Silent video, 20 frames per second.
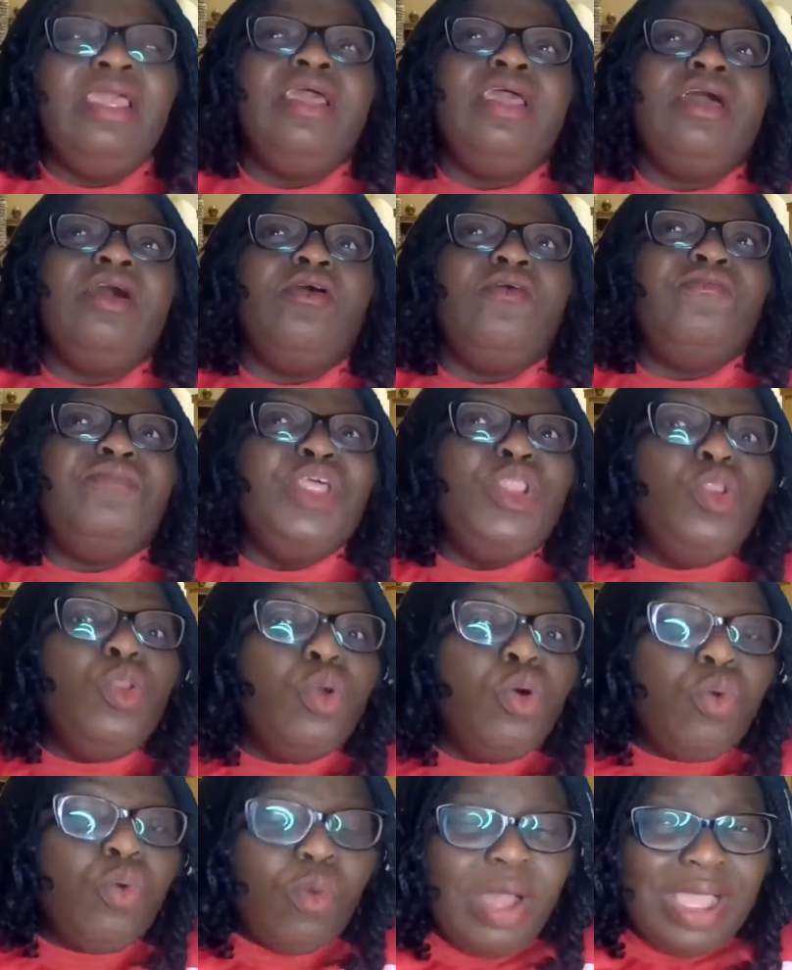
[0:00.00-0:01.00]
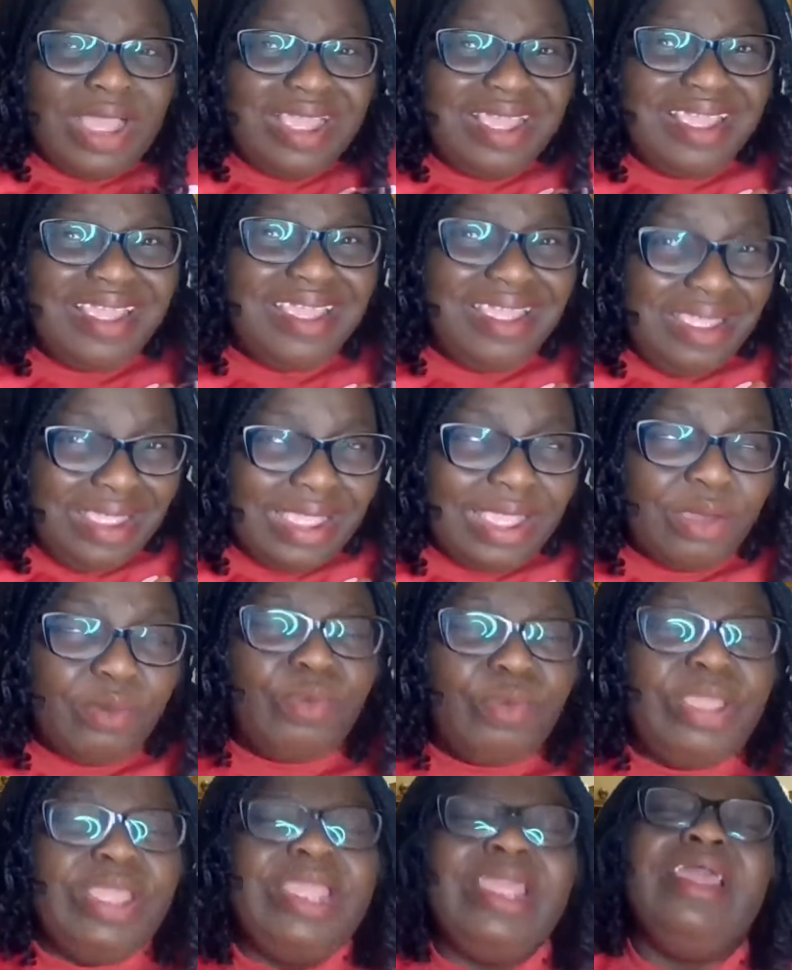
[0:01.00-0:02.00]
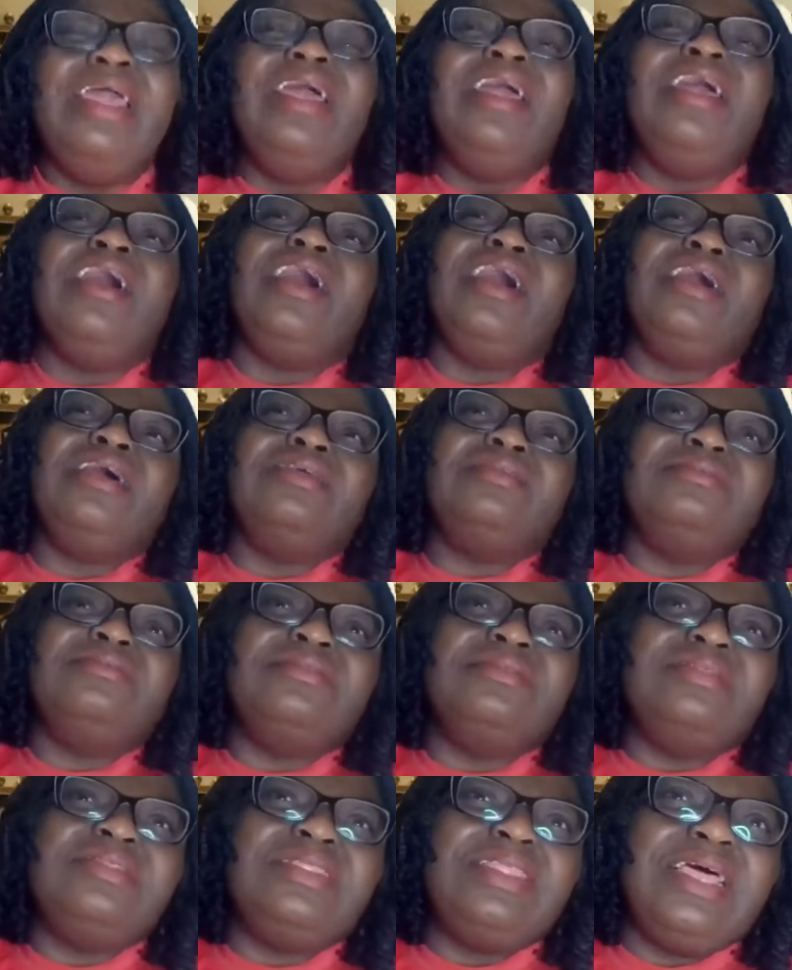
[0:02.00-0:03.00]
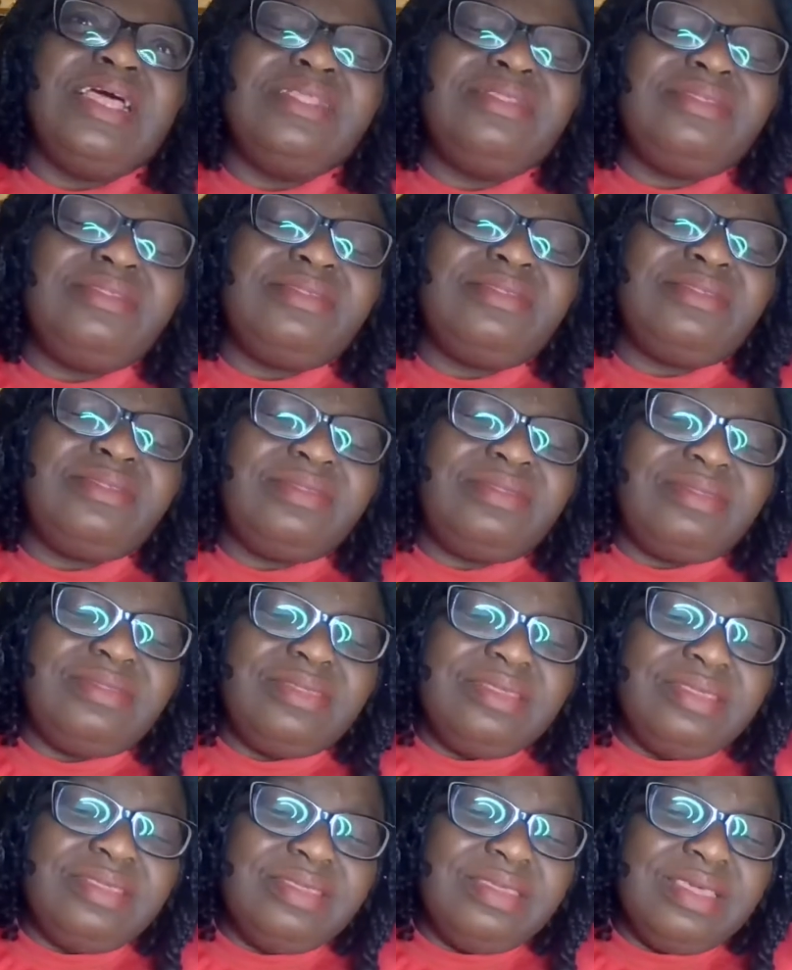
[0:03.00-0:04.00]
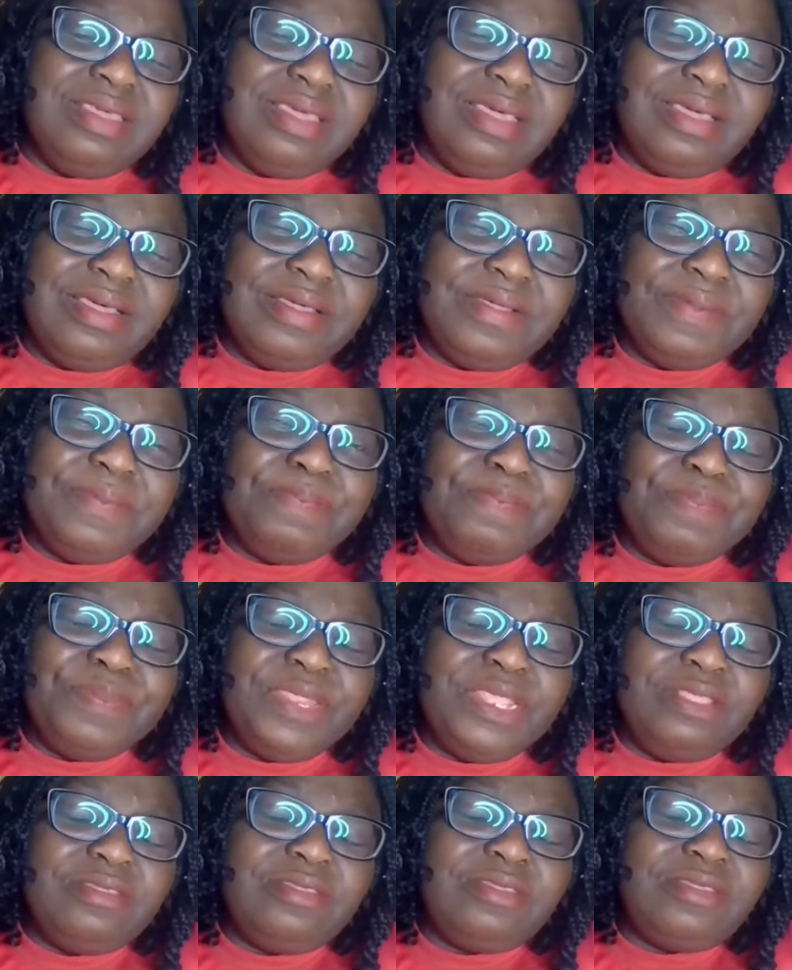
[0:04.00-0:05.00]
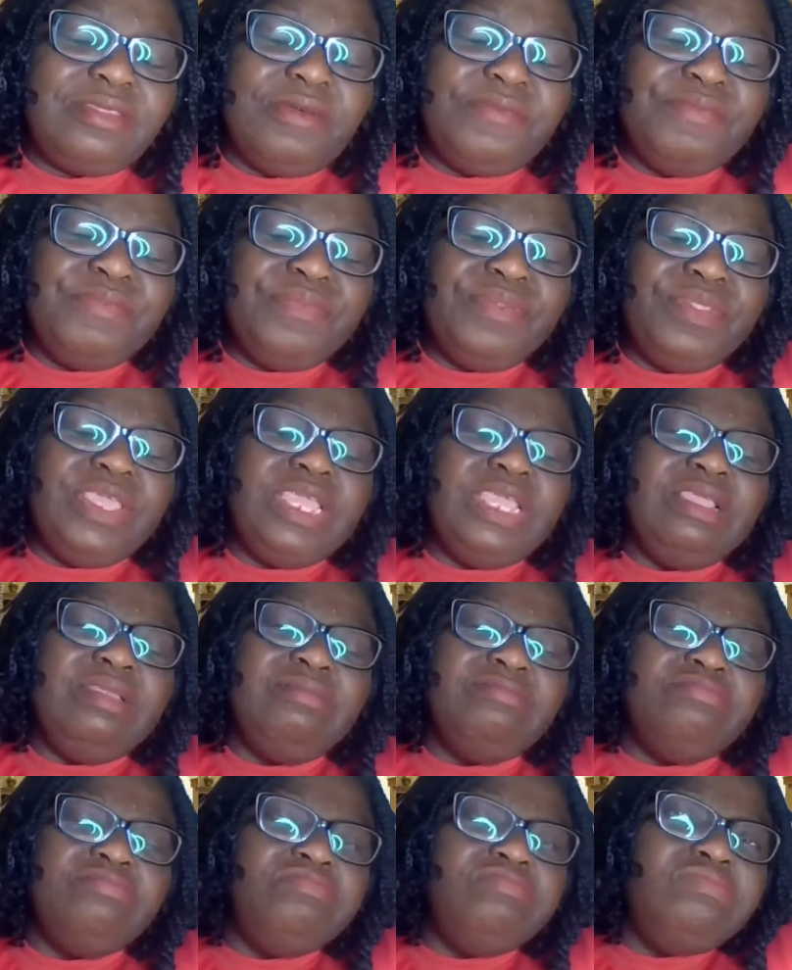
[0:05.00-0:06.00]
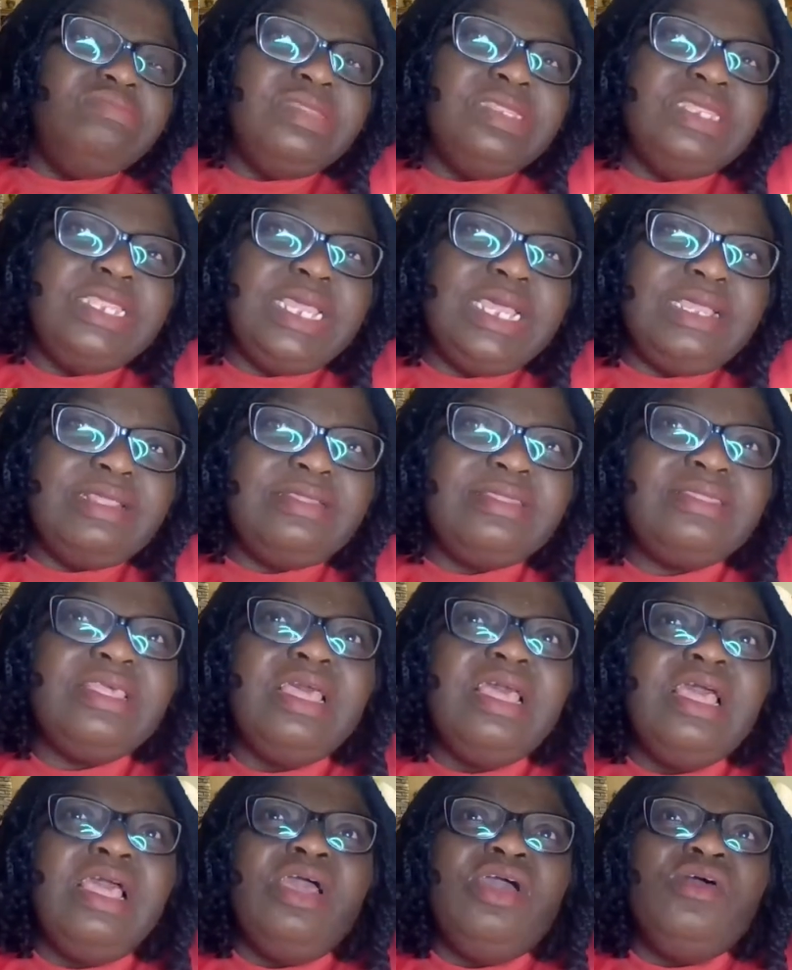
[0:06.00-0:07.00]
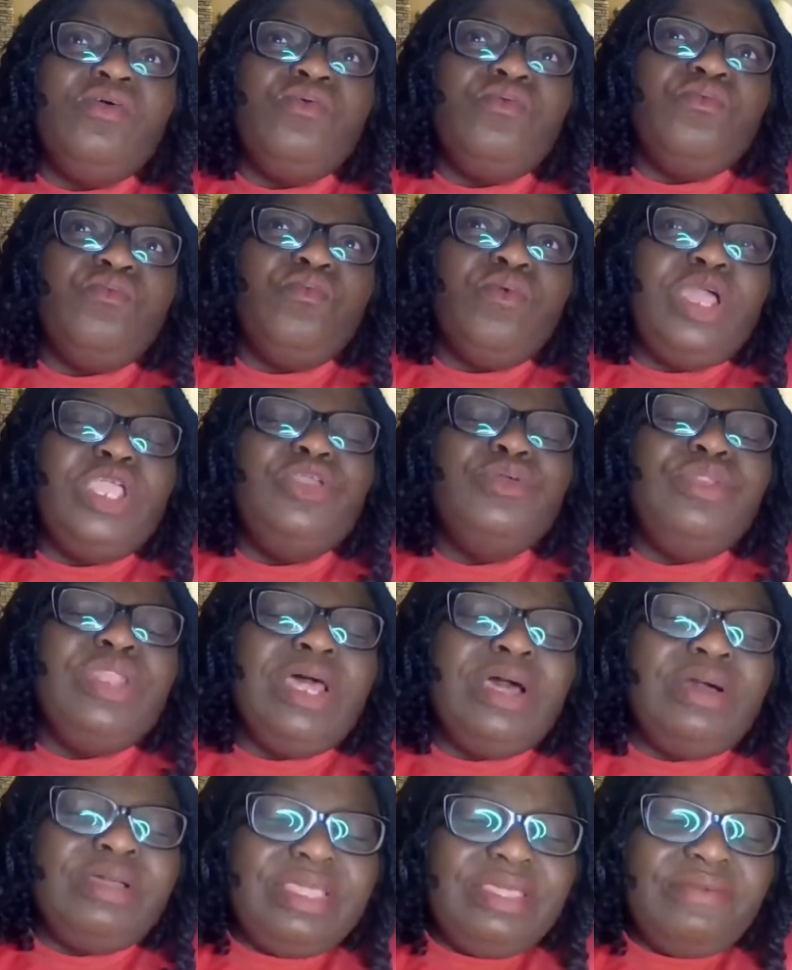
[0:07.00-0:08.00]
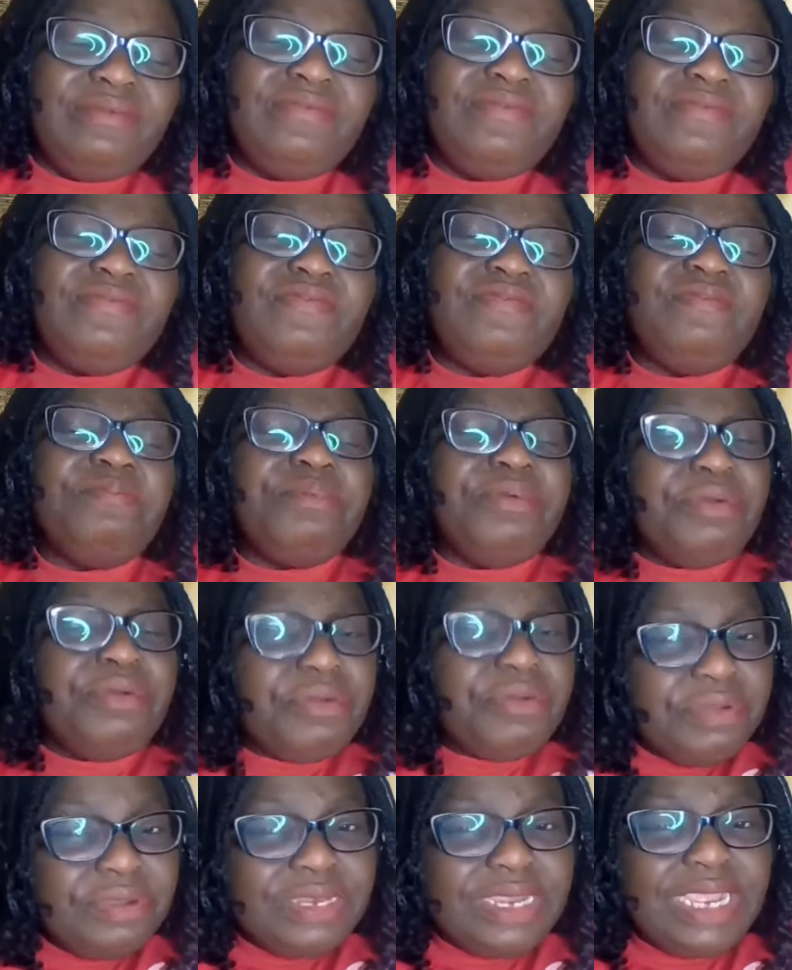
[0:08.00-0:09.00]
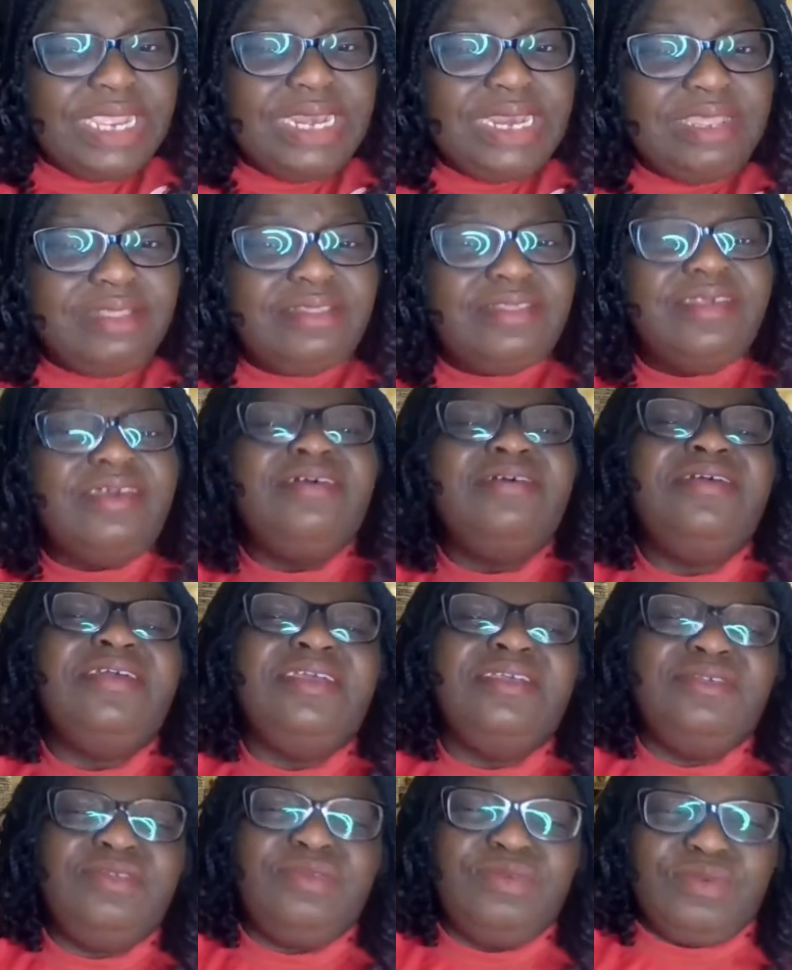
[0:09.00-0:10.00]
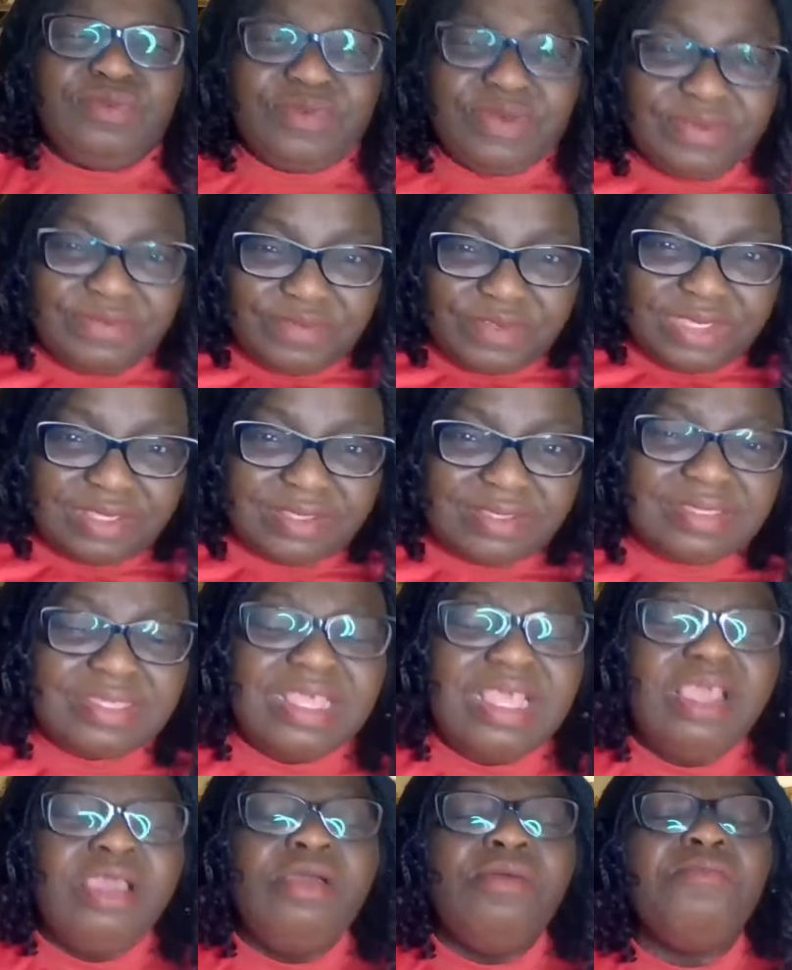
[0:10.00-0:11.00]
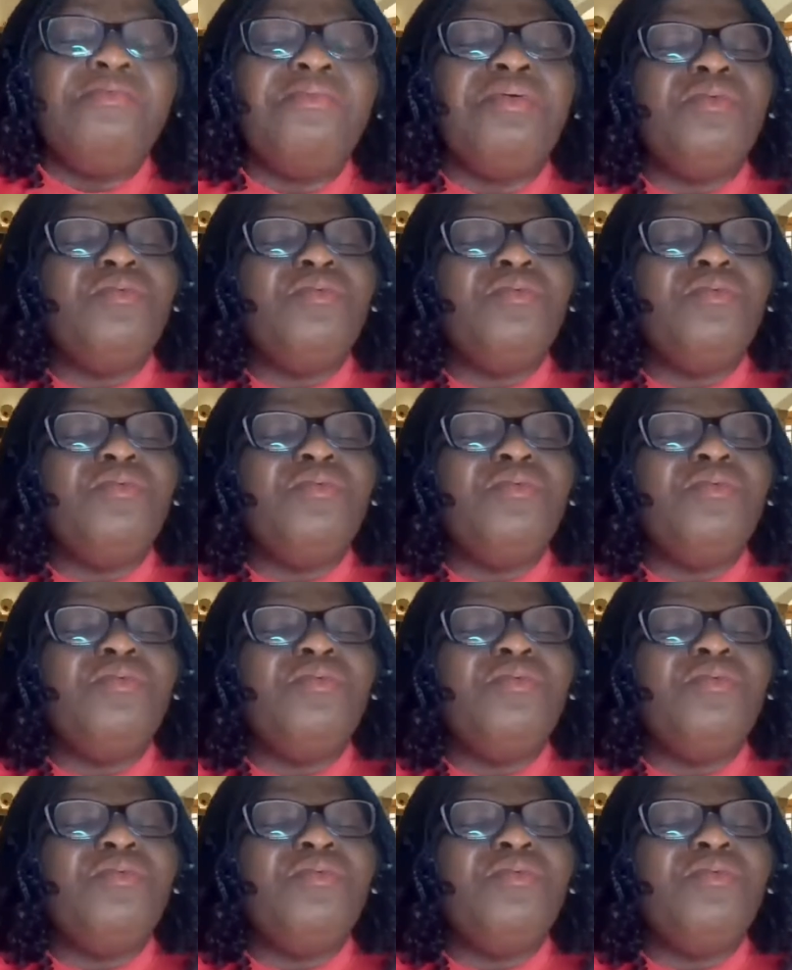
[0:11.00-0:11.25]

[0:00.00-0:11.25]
of the lower airway, and that's is something that when you now give bronchodilator, it will reverse. But